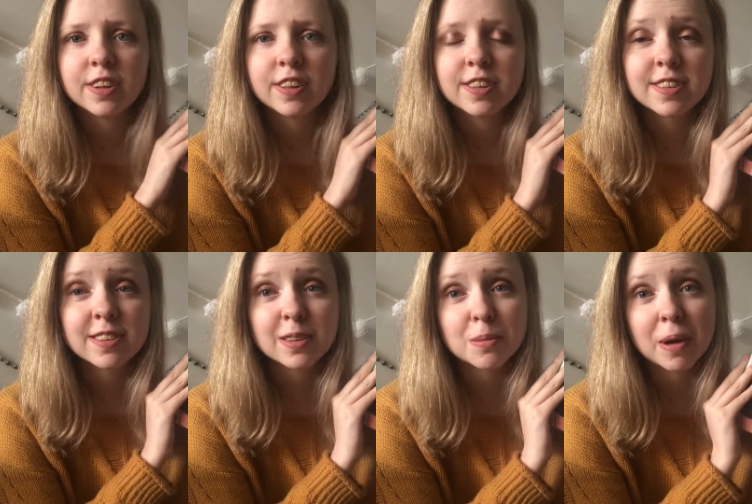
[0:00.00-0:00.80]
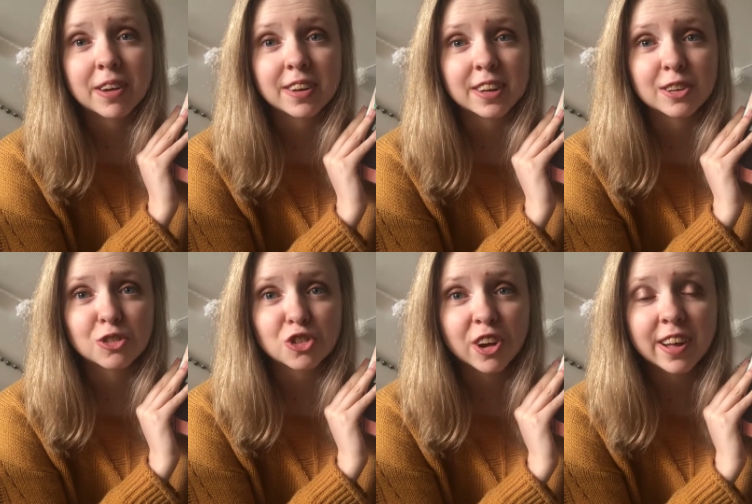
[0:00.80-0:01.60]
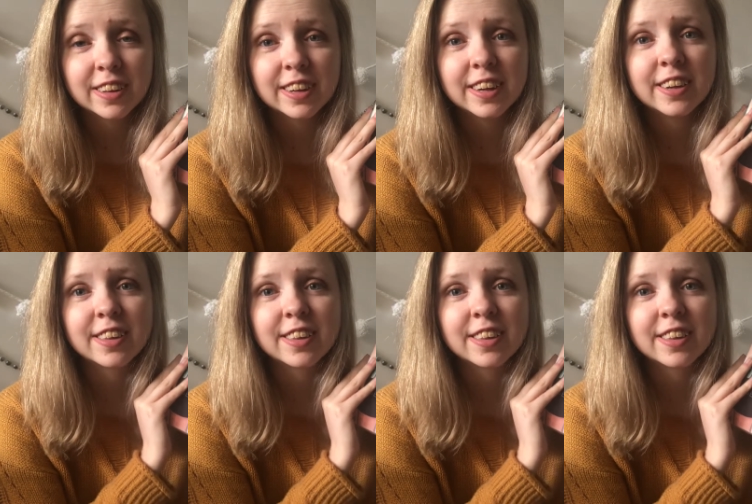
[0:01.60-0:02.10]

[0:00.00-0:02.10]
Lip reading: This is about Nick and Charlie.